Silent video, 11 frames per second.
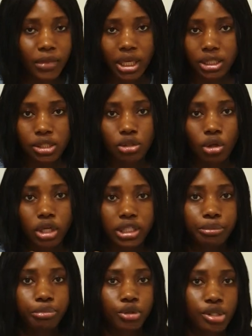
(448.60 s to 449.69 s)
It is not
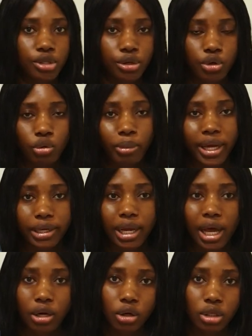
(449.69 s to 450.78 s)
imposed on you by the
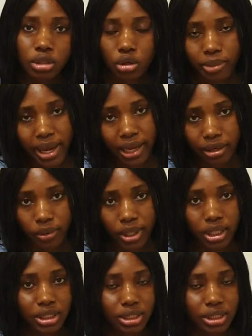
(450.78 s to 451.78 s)
landlords or by anyone.